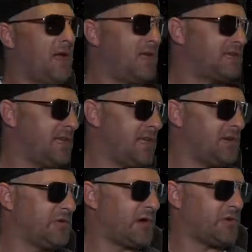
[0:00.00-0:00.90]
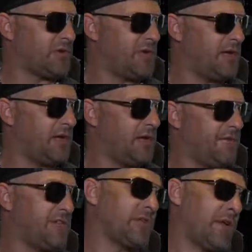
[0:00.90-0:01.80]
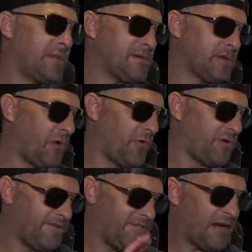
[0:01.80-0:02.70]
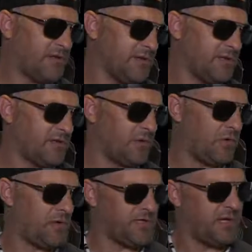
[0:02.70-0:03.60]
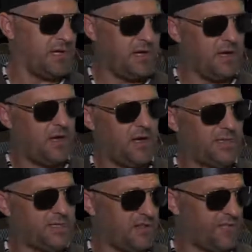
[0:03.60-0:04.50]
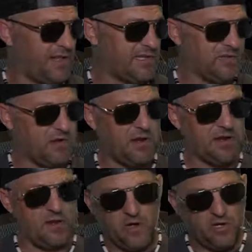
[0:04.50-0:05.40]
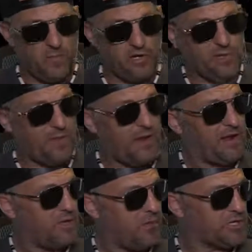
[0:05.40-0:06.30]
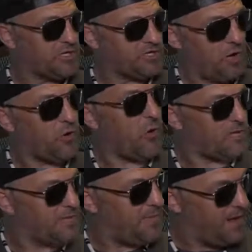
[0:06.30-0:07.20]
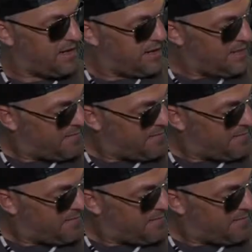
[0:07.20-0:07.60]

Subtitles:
is the introductory adventure game Star Wars. Factory sealed, of course. Cellophane still on it. Don't know much about it,